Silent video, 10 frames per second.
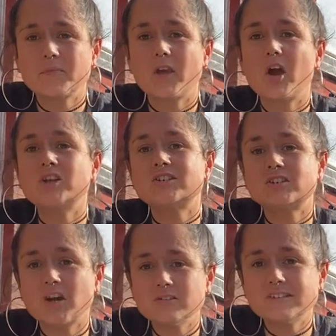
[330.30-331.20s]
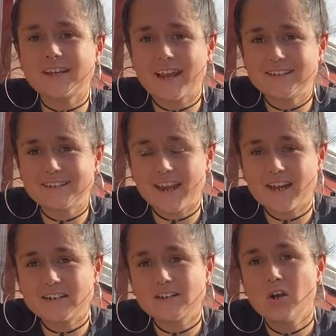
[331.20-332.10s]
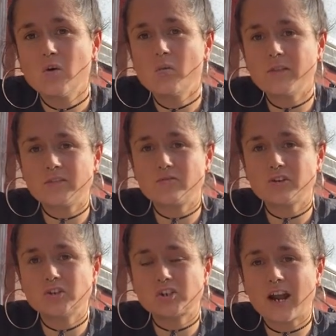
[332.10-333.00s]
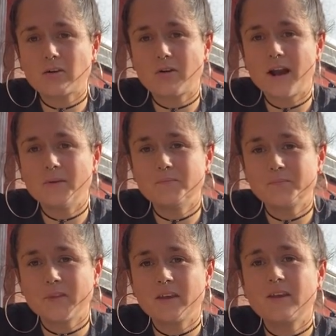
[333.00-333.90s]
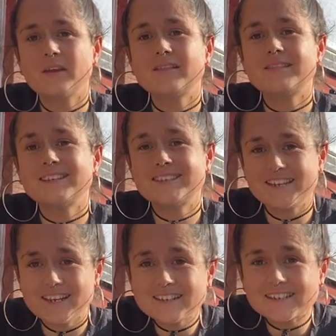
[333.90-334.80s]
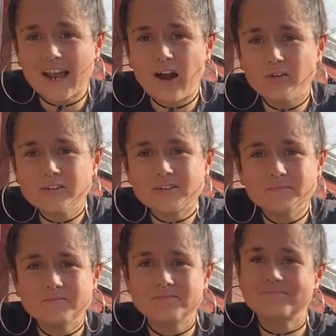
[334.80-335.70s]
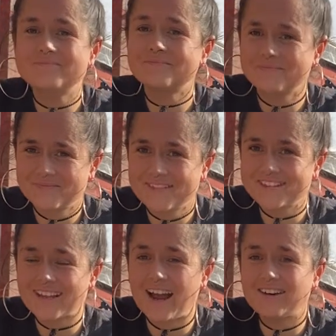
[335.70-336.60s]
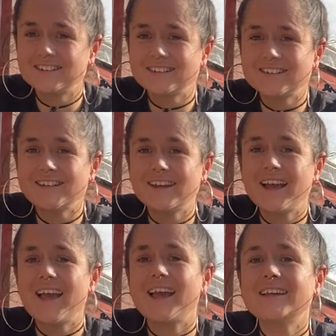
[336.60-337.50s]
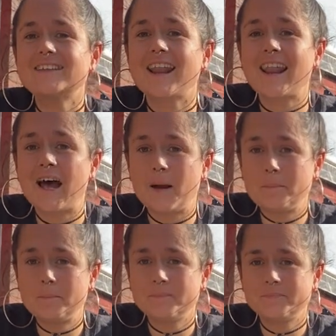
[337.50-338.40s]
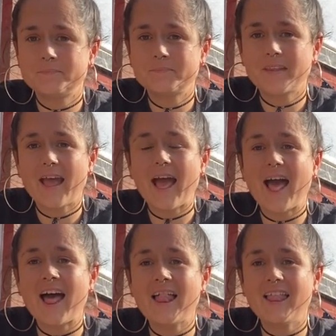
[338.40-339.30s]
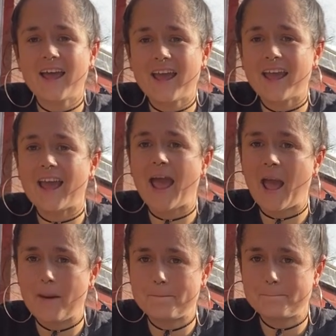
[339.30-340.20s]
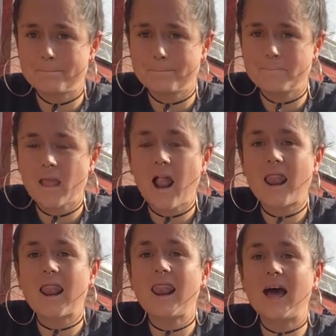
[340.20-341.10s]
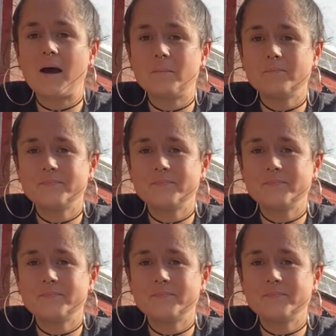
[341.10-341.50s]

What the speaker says: associated with the root chakra. The seed sound, the sound is Lam, L-A-M, Lam.